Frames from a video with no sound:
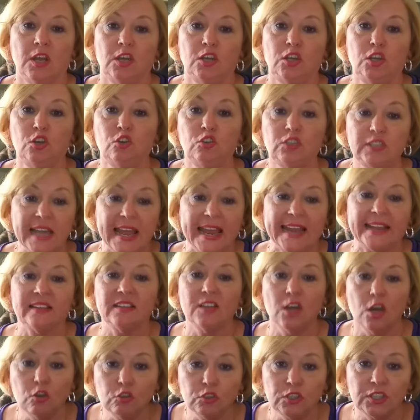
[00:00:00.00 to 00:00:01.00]
You take
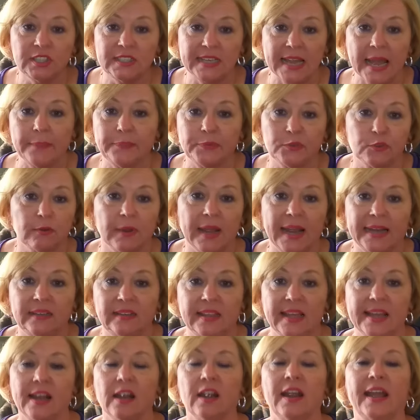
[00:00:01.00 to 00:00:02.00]
those steps right
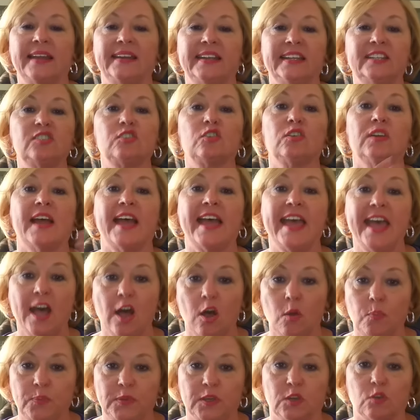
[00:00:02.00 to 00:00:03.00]
there and it's going to
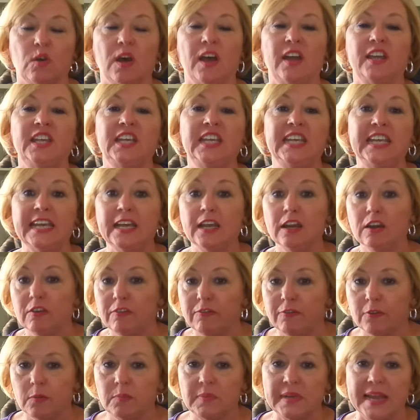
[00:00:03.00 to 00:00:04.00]
help you. A year
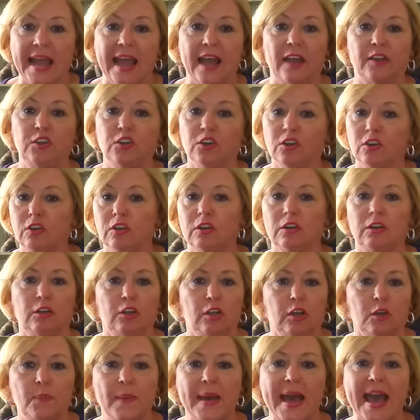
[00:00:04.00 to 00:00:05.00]
from now, you're going to
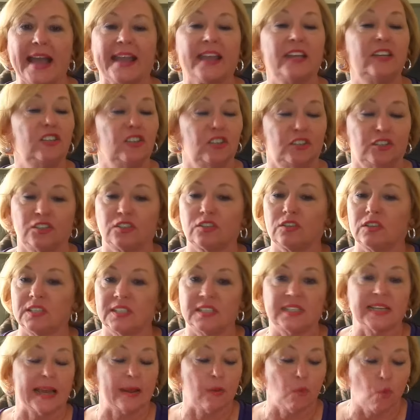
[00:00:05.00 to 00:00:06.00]
look back and you're just going to
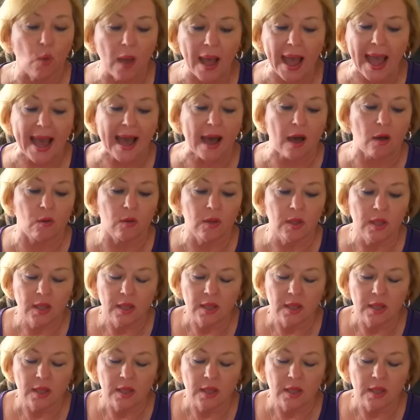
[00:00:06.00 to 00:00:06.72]
say, wow.